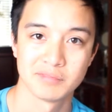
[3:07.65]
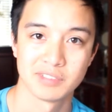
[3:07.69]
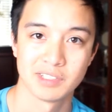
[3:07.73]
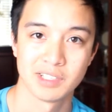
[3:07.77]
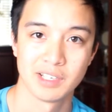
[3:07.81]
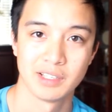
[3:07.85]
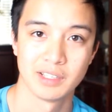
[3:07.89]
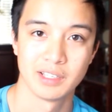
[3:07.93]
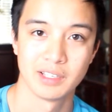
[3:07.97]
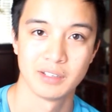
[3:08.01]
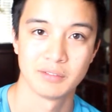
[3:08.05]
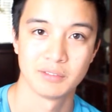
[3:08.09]

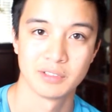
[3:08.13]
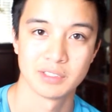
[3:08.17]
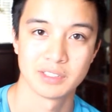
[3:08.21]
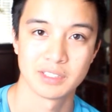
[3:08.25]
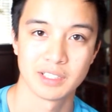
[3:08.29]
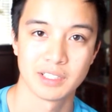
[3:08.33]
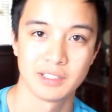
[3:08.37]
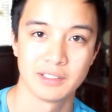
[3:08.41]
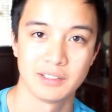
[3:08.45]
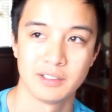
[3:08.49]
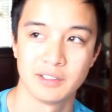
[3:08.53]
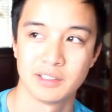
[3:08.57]
And then once
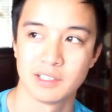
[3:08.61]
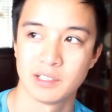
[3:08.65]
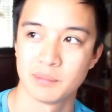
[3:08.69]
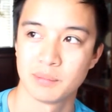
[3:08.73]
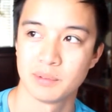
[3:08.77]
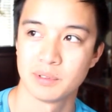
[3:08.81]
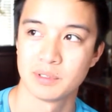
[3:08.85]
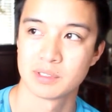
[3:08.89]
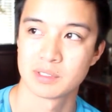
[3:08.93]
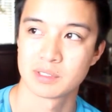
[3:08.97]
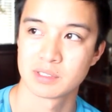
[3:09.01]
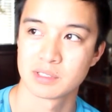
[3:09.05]
it cleared up,
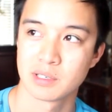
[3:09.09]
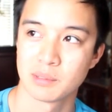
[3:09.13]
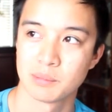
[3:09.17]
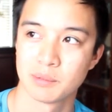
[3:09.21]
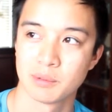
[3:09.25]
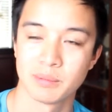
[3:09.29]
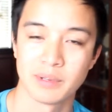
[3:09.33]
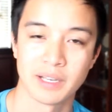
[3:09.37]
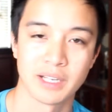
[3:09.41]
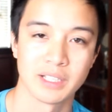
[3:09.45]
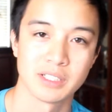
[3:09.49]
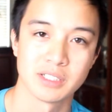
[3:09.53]
there was a couple
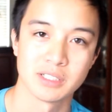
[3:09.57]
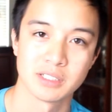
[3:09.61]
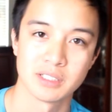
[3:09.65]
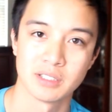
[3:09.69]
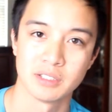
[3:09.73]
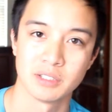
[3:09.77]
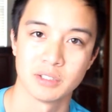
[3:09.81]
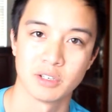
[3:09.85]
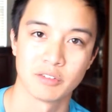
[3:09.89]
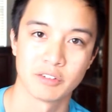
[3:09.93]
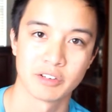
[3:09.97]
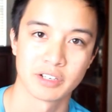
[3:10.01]
patches in
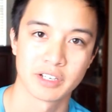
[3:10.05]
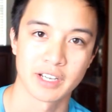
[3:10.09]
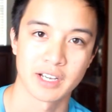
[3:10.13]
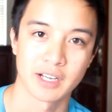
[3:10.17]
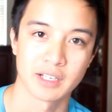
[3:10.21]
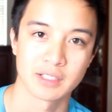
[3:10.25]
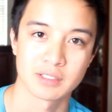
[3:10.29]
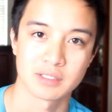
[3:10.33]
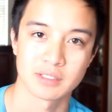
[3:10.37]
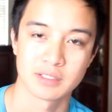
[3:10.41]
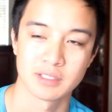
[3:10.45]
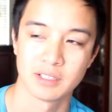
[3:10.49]
the
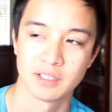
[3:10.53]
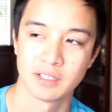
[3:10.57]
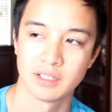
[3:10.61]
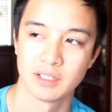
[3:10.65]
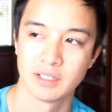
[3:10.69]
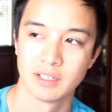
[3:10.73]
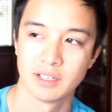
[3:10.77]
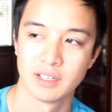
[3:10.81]
overcast, and